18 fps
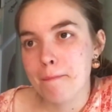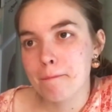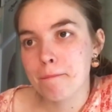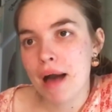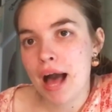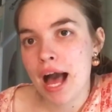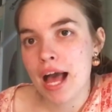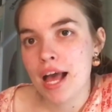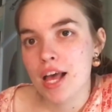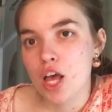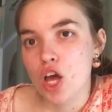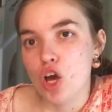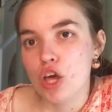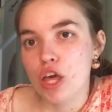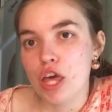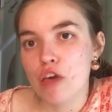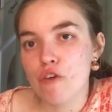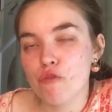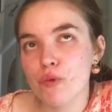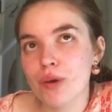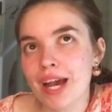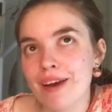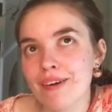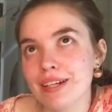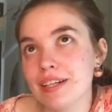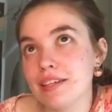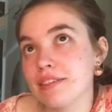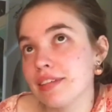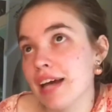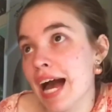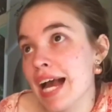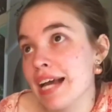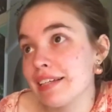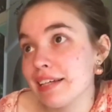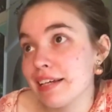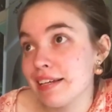But if we are in a
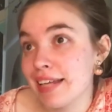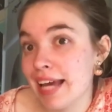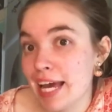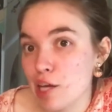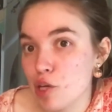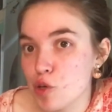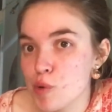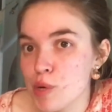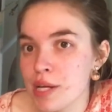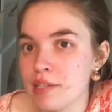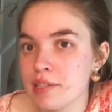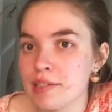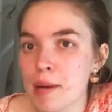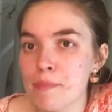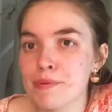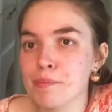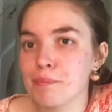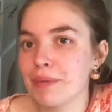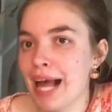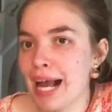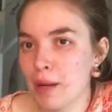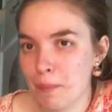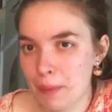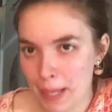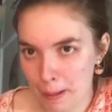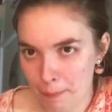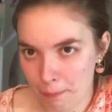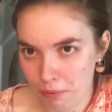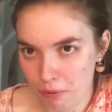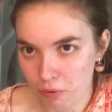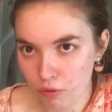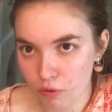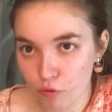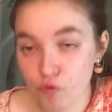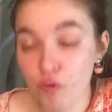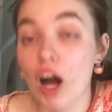society today who accepts black
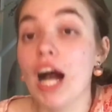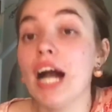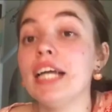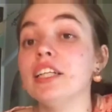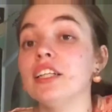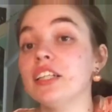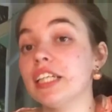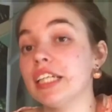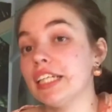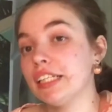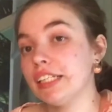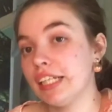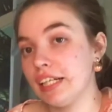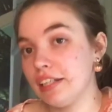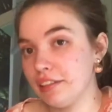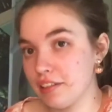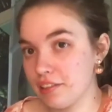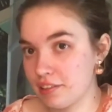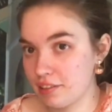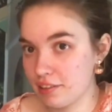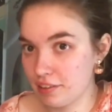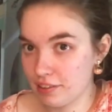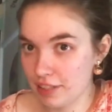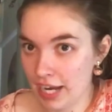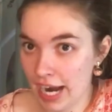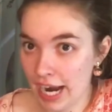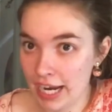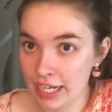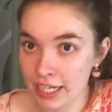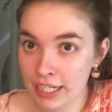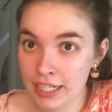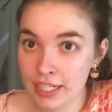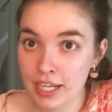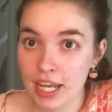people finally in this society,